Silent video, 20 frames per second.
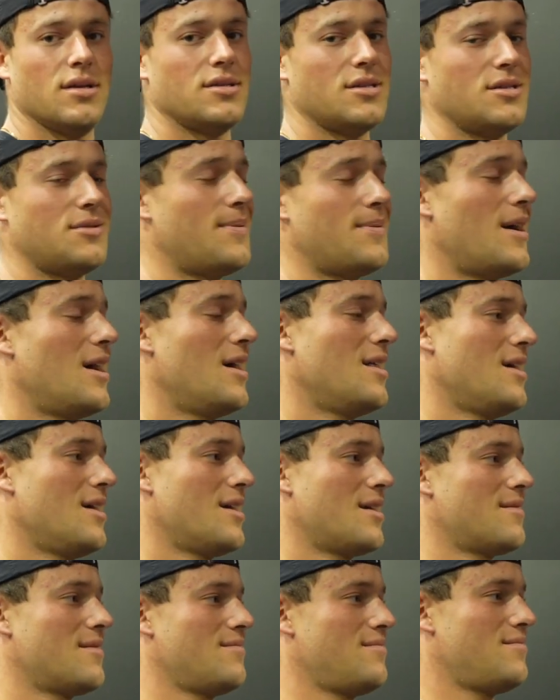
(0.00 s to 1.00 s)
is
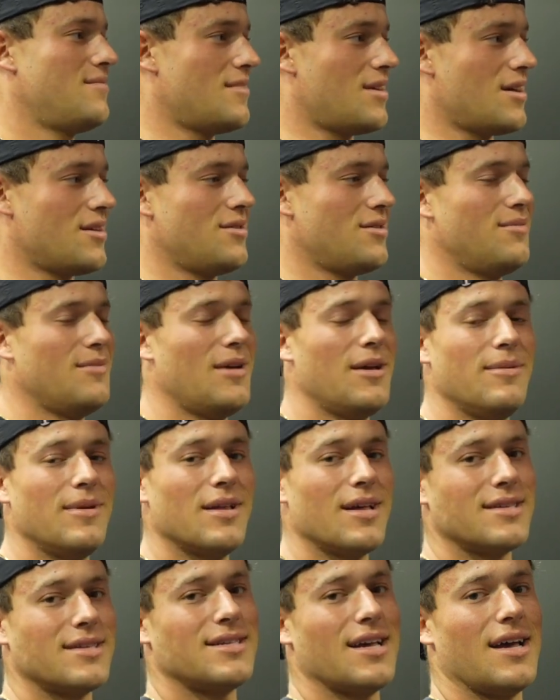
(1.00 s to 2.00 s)
probably I'll do
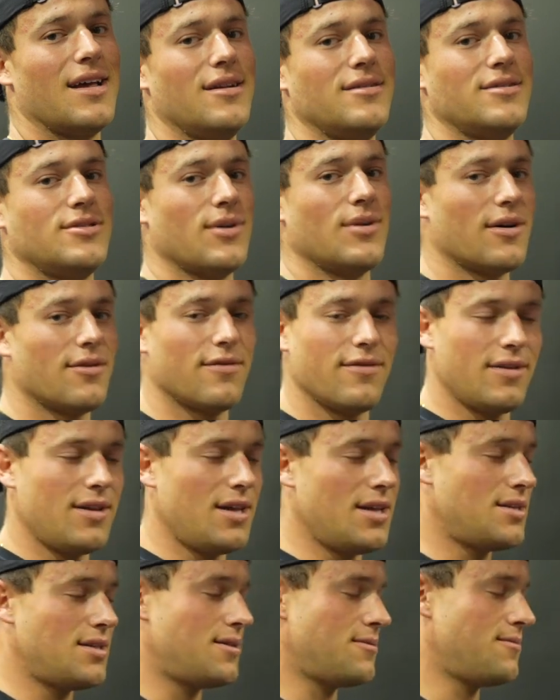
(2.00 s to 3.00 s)
maybe 10, 12 of
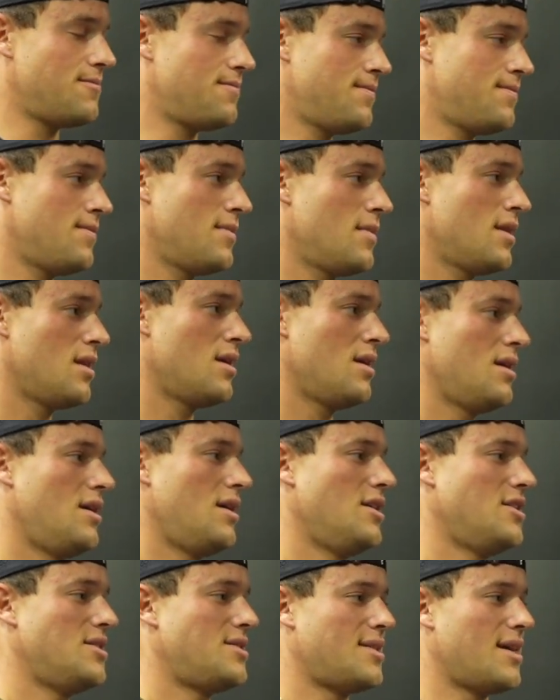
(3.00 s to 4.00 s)
these
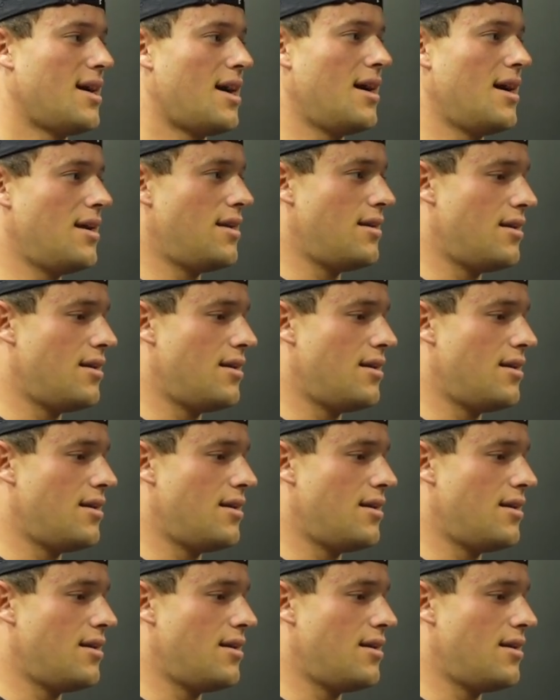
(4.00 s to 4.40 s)
each side.